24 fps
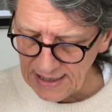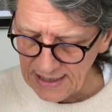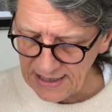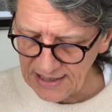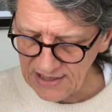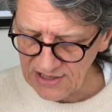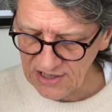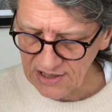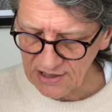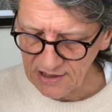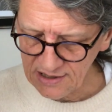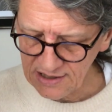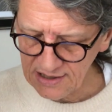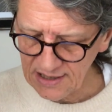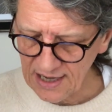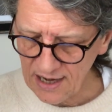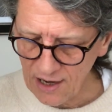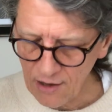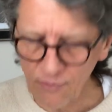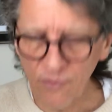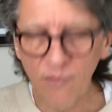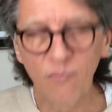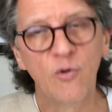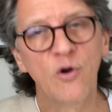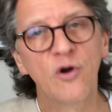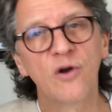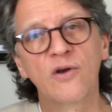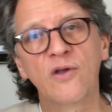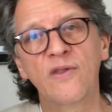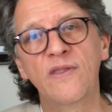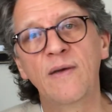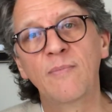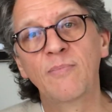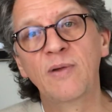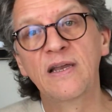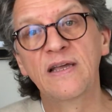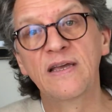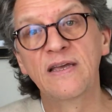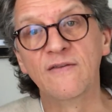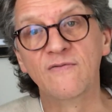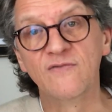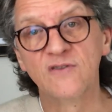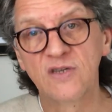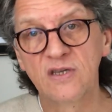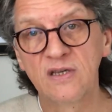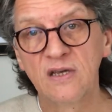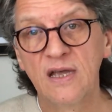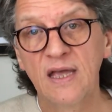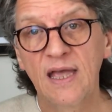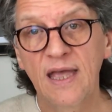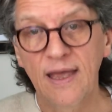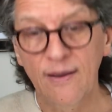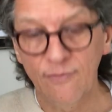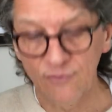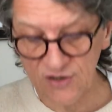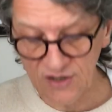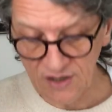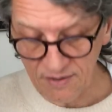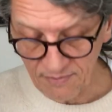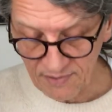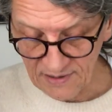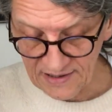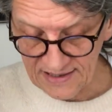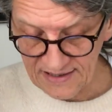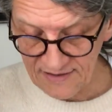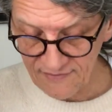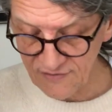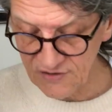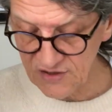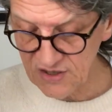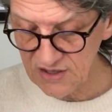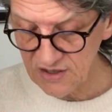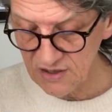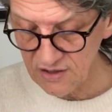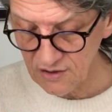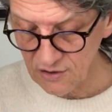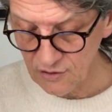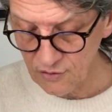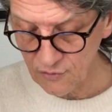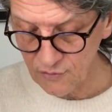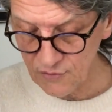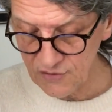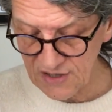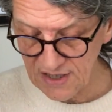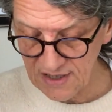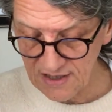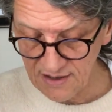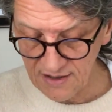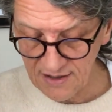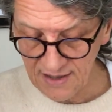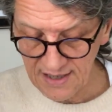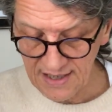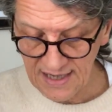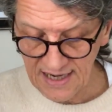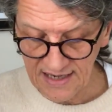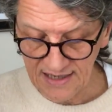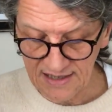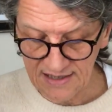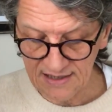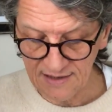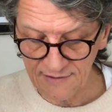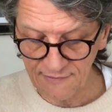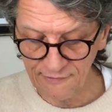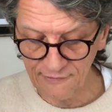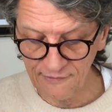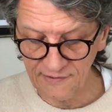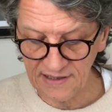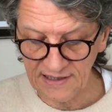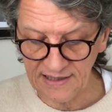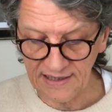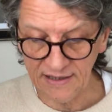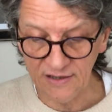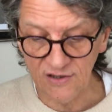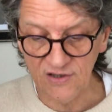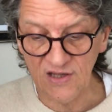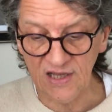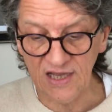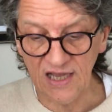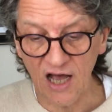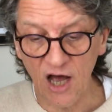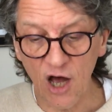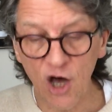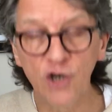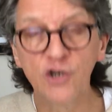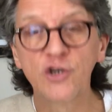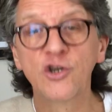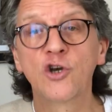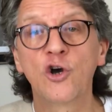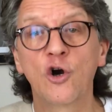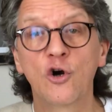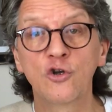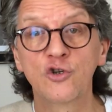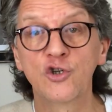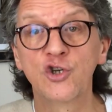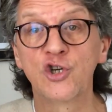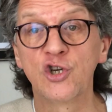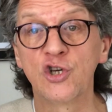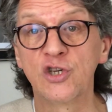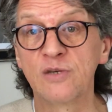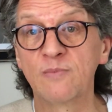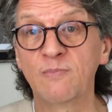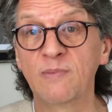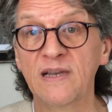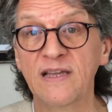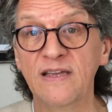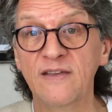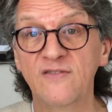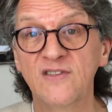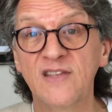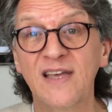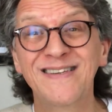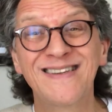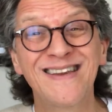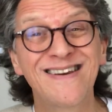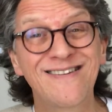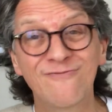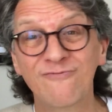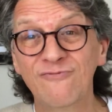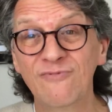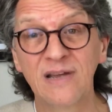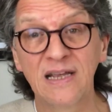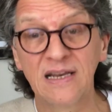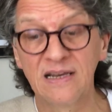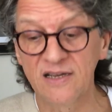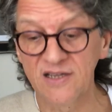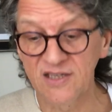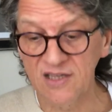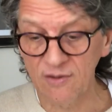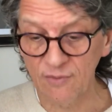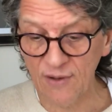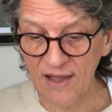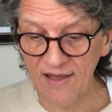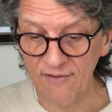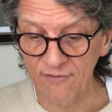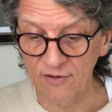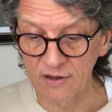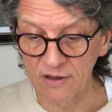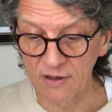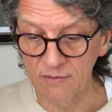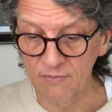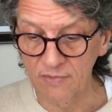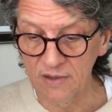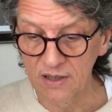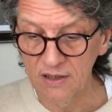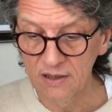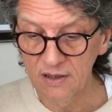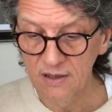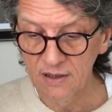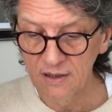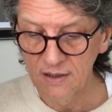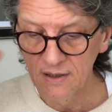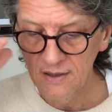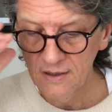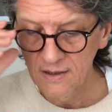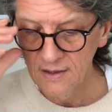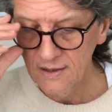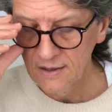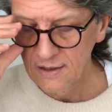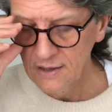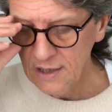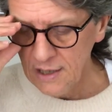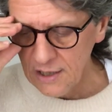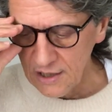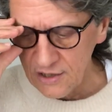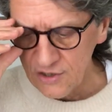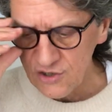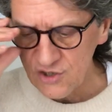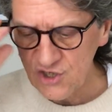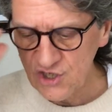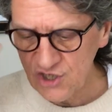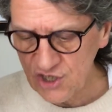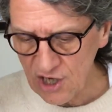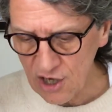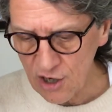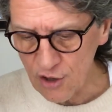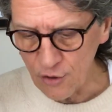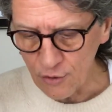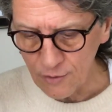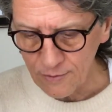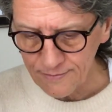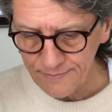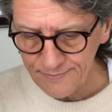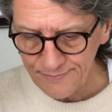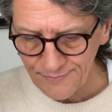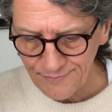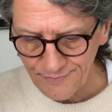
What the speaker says: he started to help them work on their beliefs. It was the beliefs causing the negative feelings, the unconscious beliefs. They didn't realize they were having them. So,